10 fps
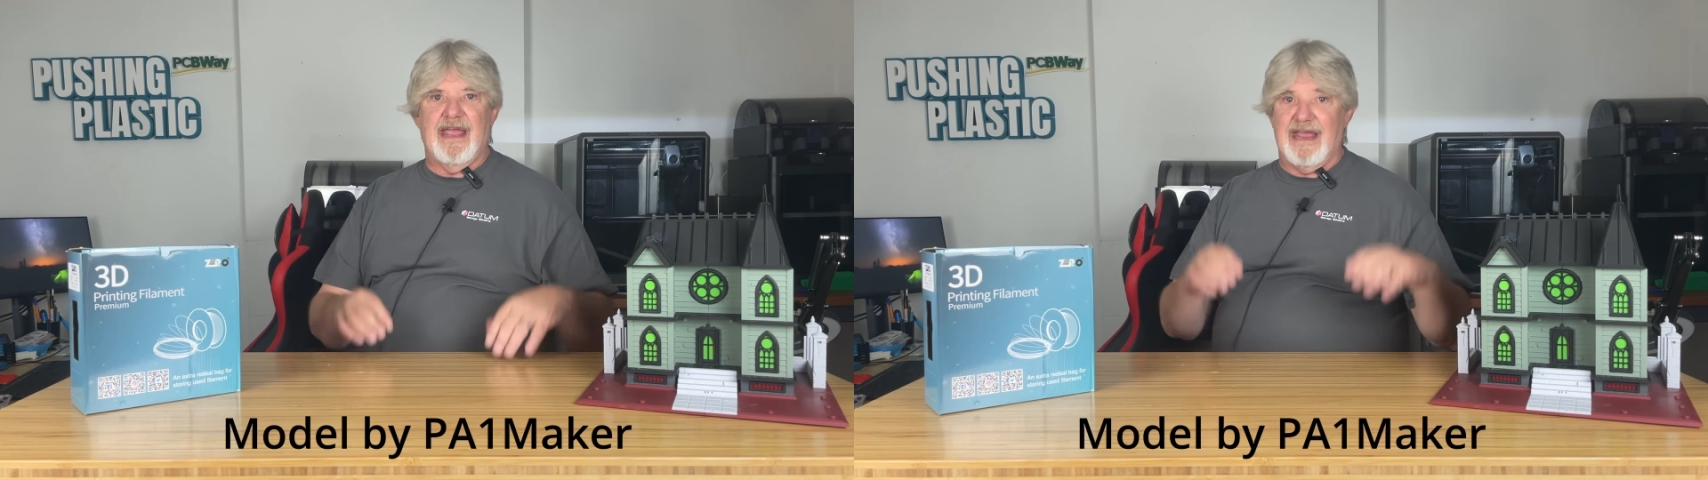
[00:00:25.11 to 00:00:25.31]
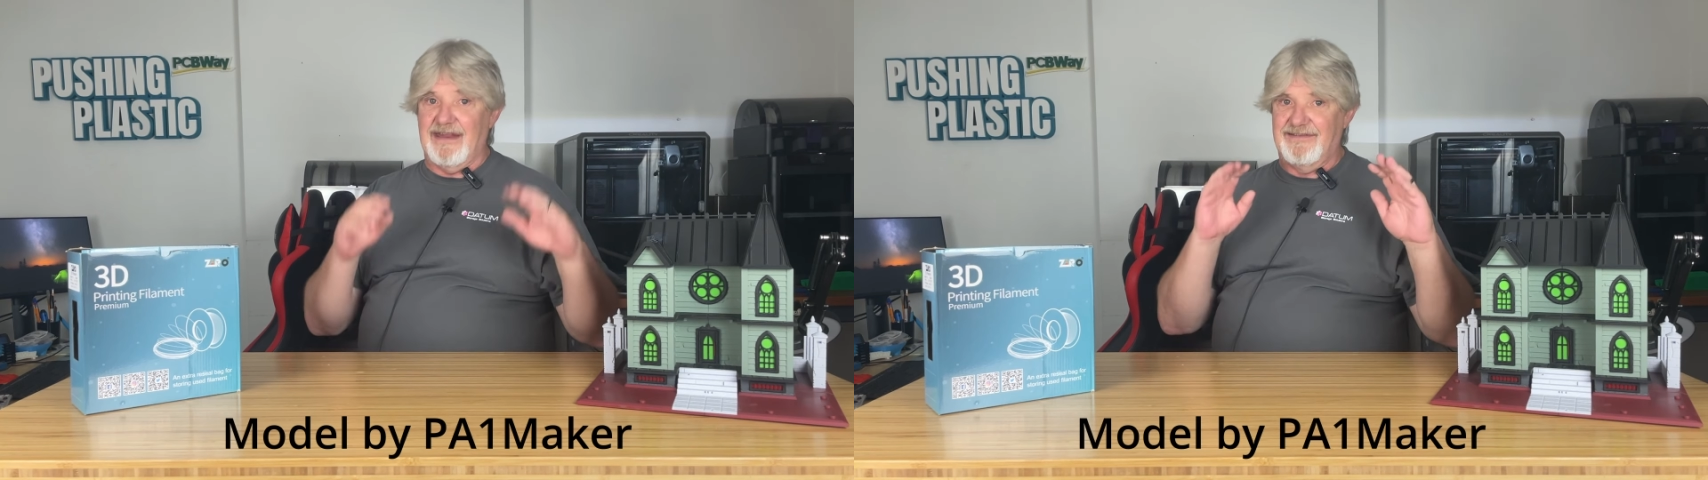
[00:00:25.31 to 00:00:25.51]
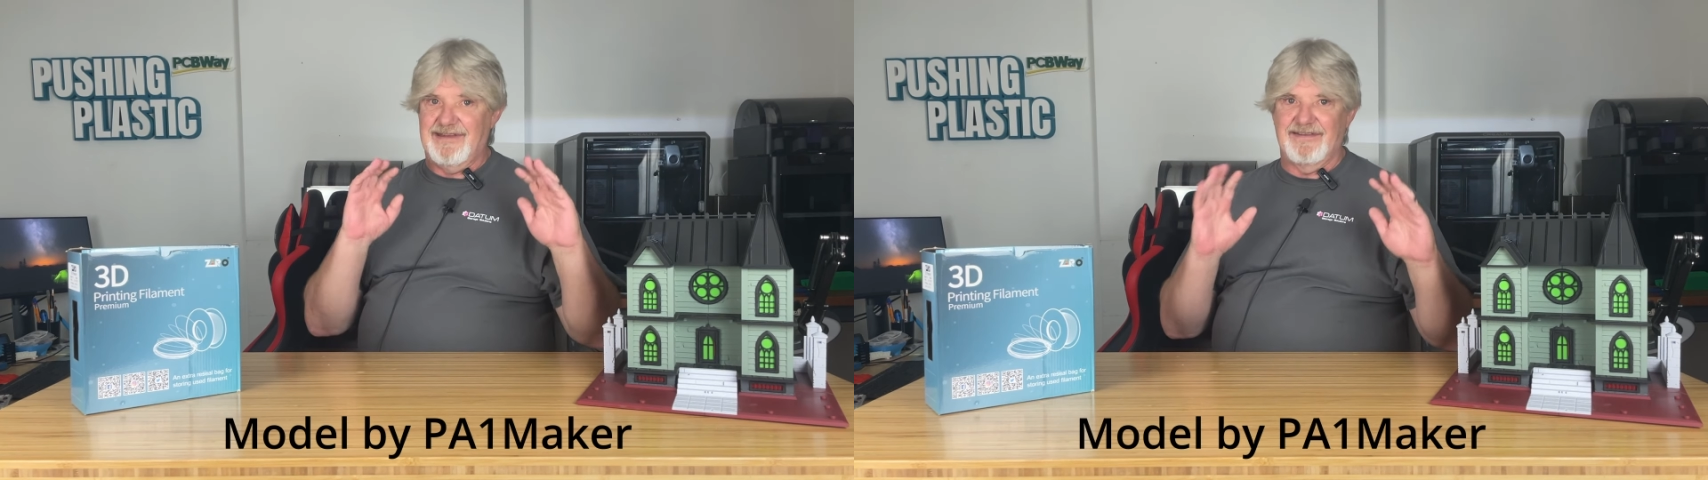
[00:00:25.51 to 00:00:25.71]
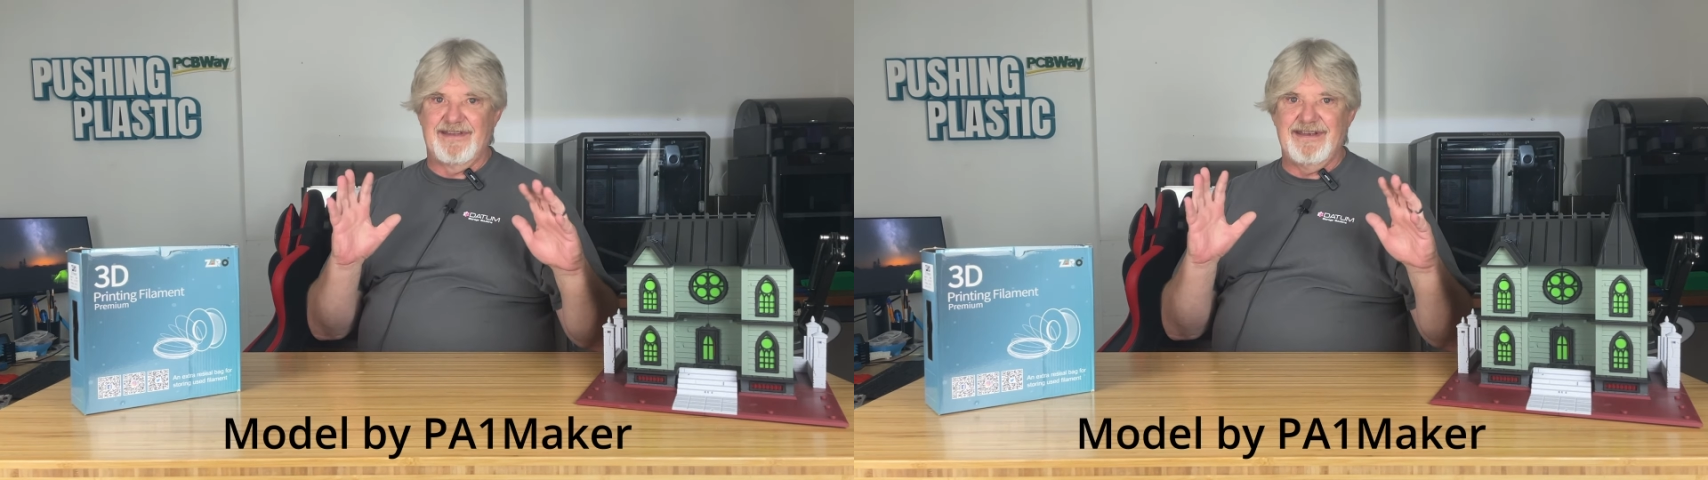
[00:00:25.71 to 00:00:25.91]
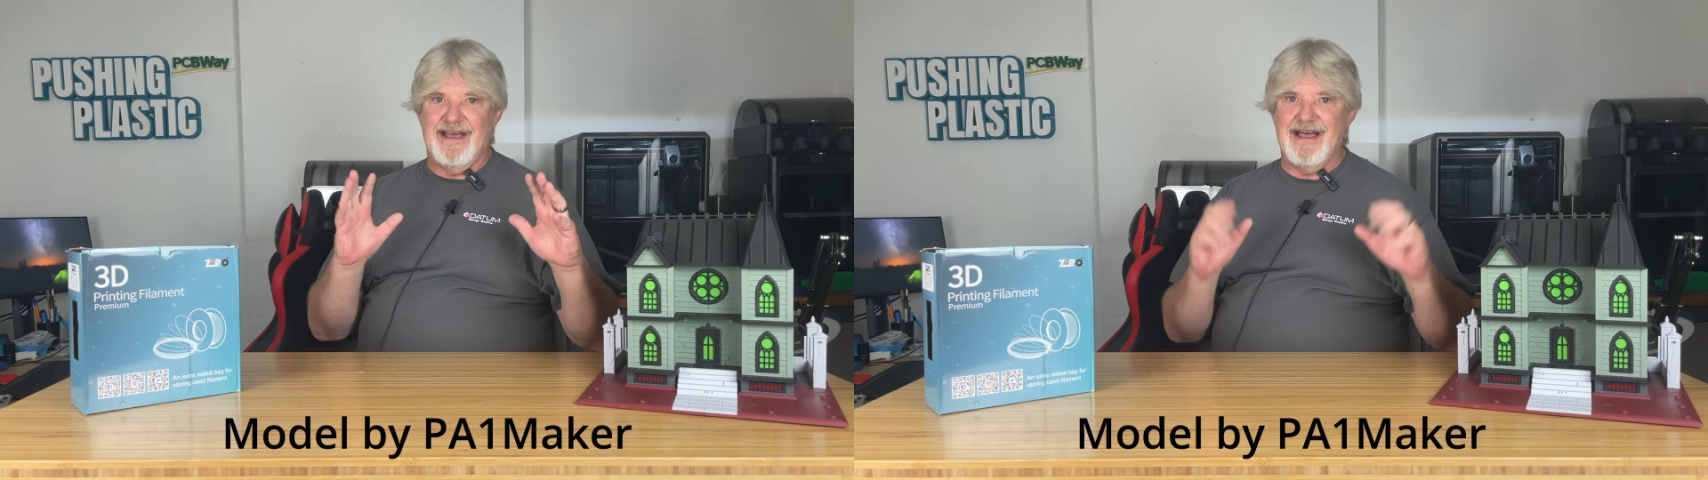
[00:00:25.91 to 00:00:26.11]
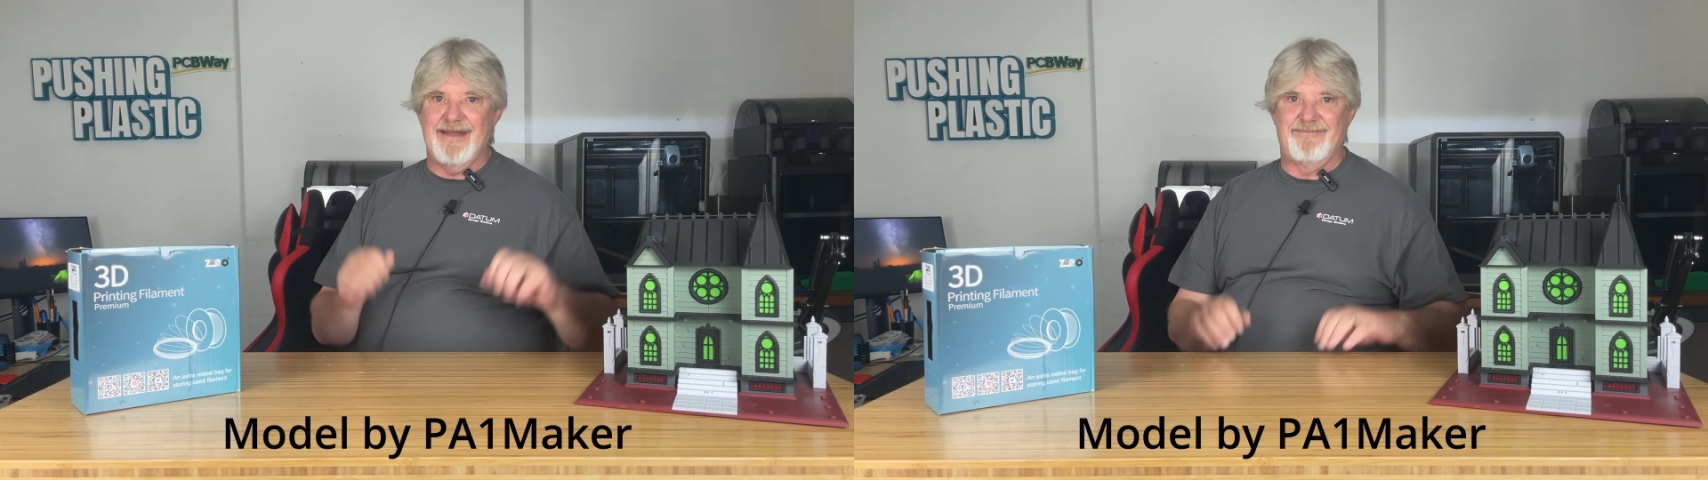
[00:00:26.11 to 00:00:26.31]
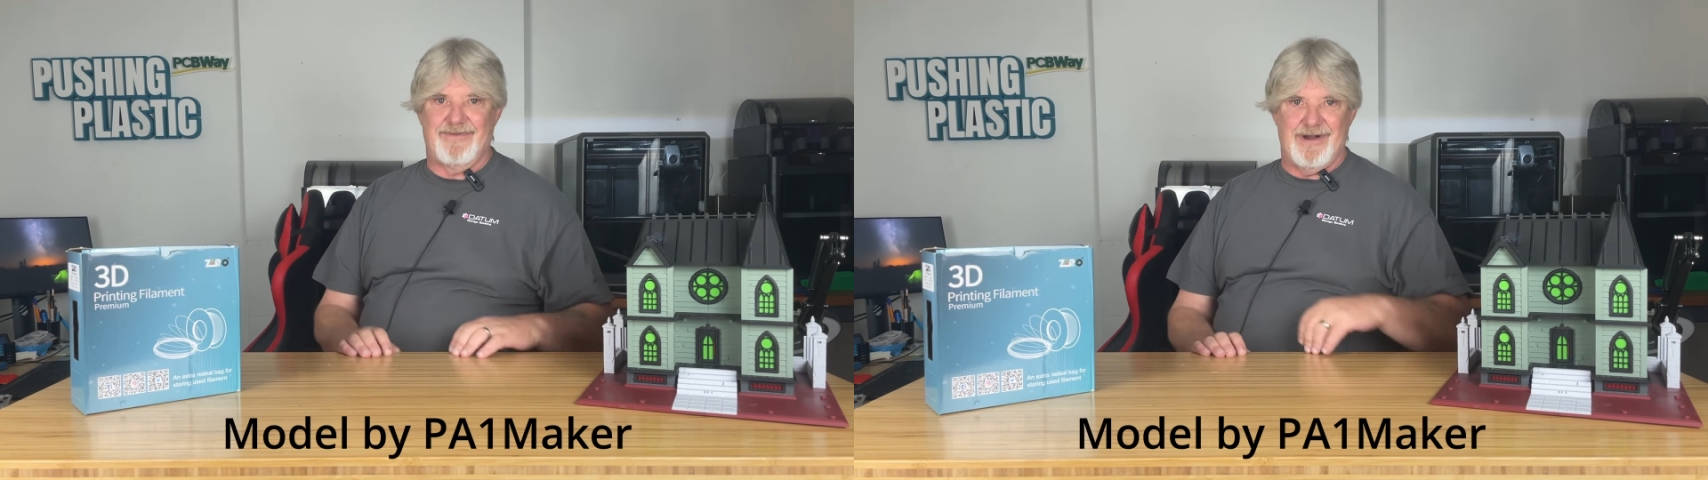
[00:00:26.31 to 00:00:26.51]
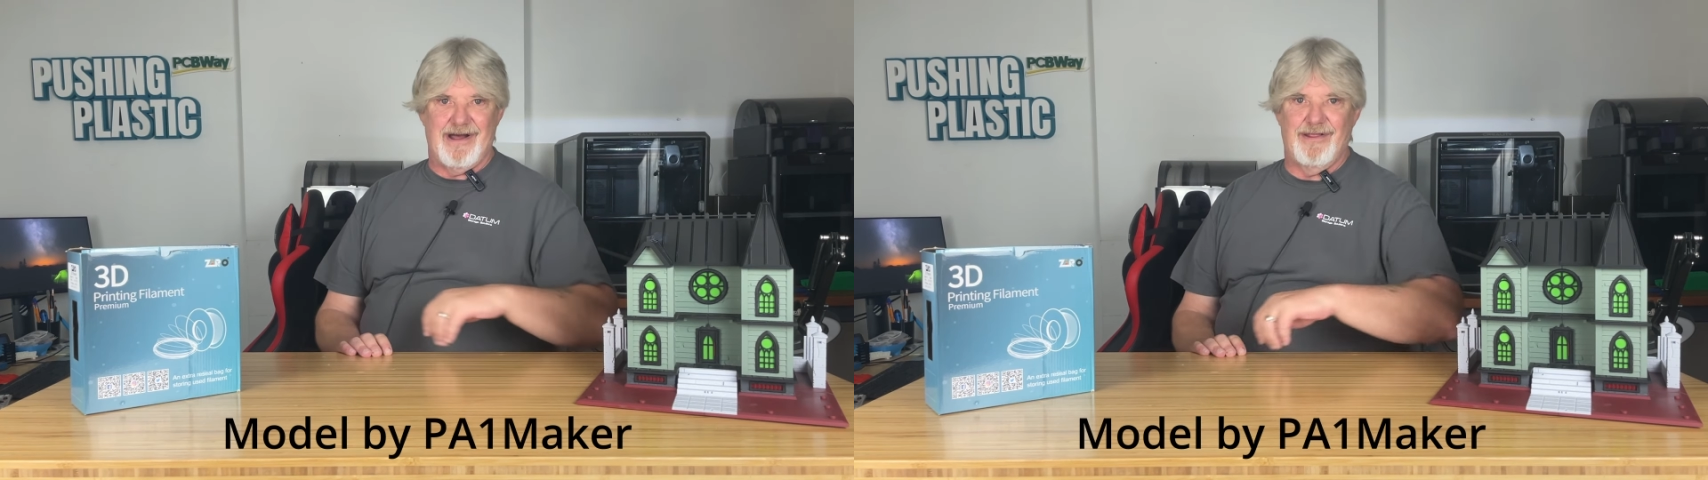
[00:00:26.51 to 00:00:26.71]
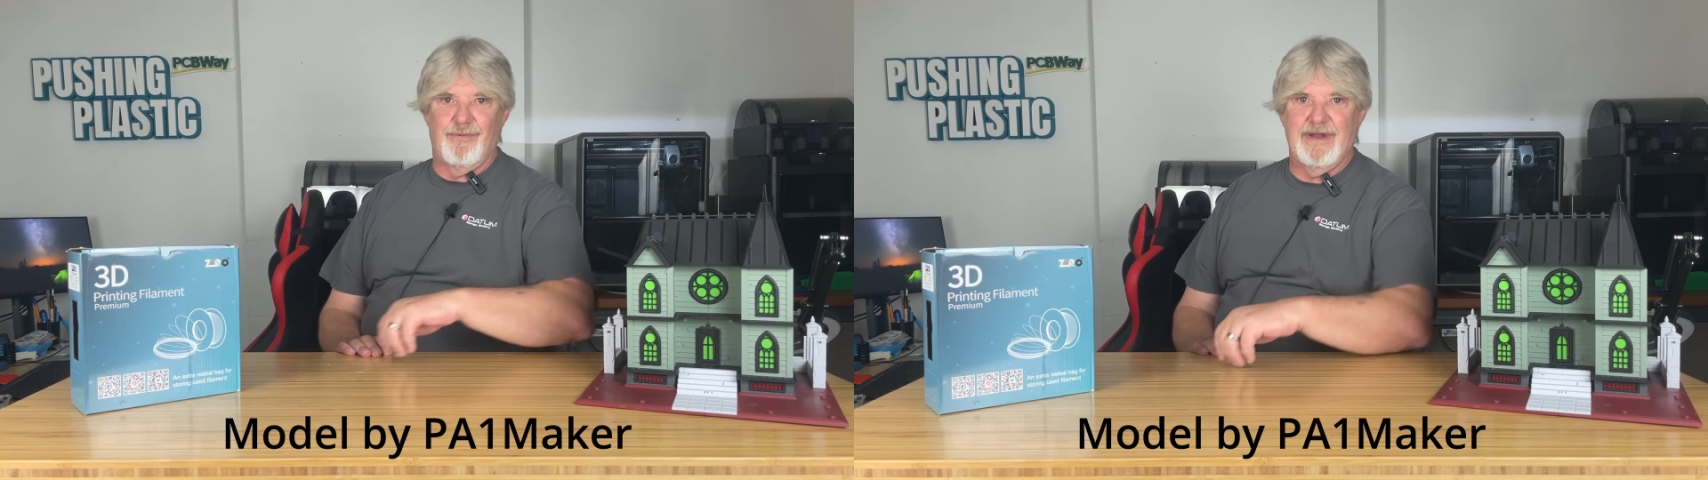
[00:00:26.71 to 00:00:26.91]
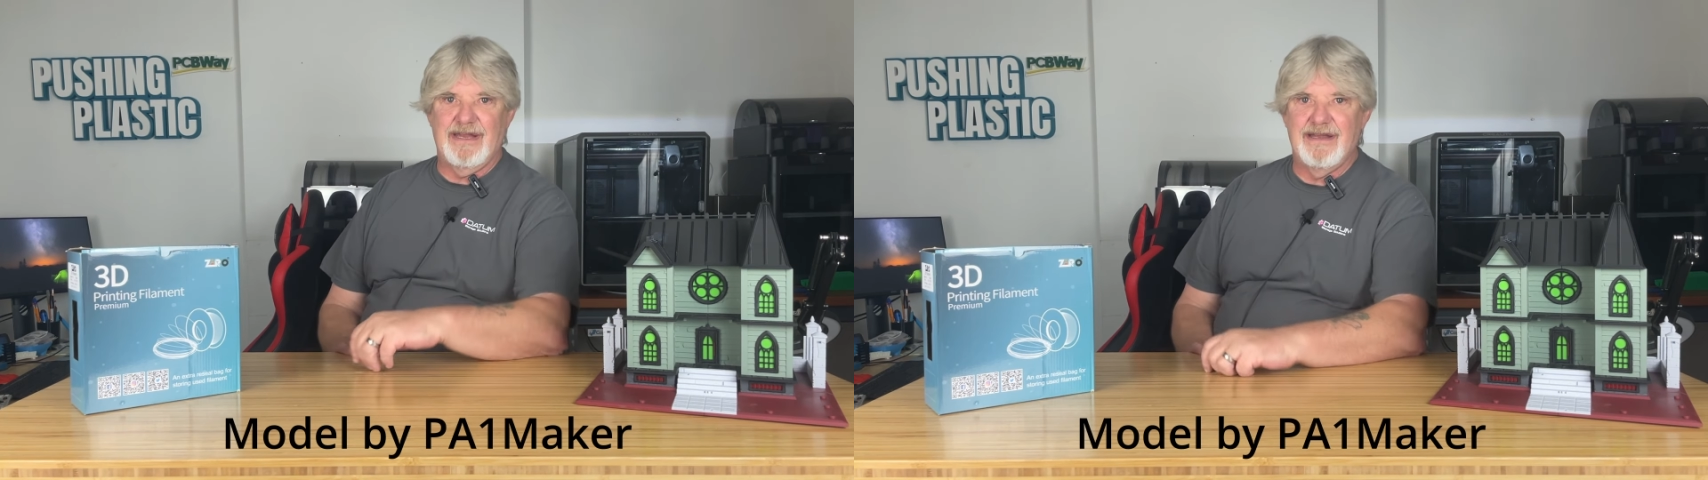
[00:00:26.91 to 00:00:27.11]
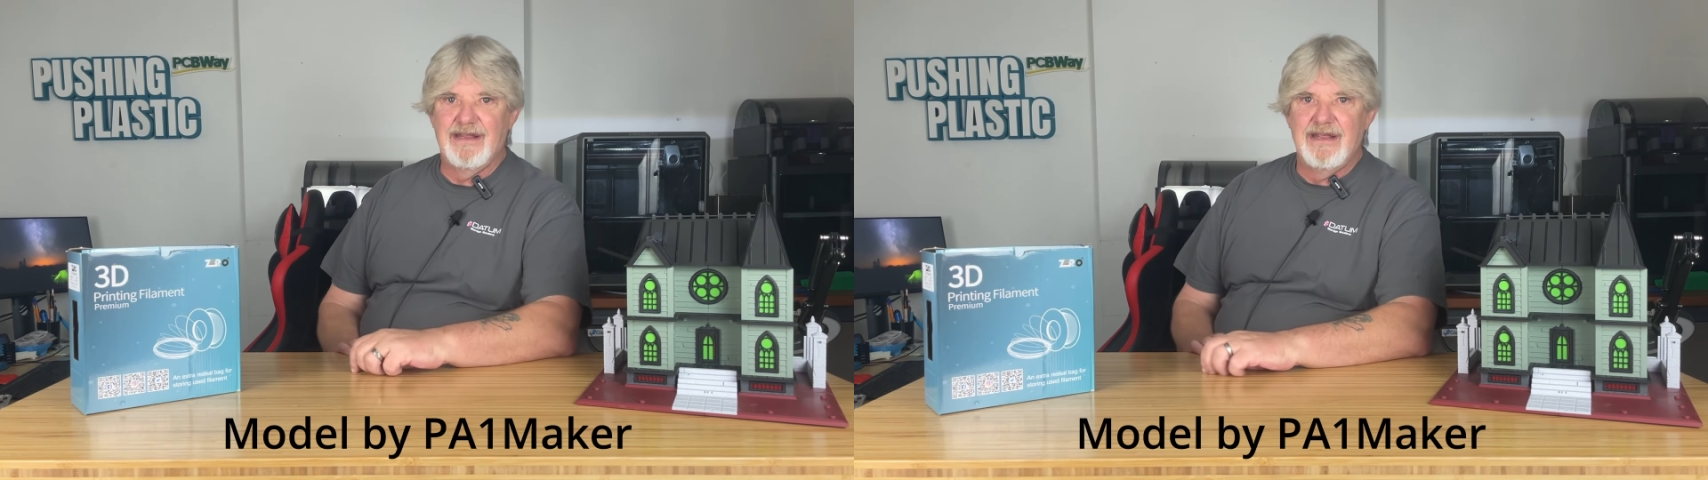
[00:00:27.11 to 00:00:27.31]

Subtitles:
and it's just in time for Halloween.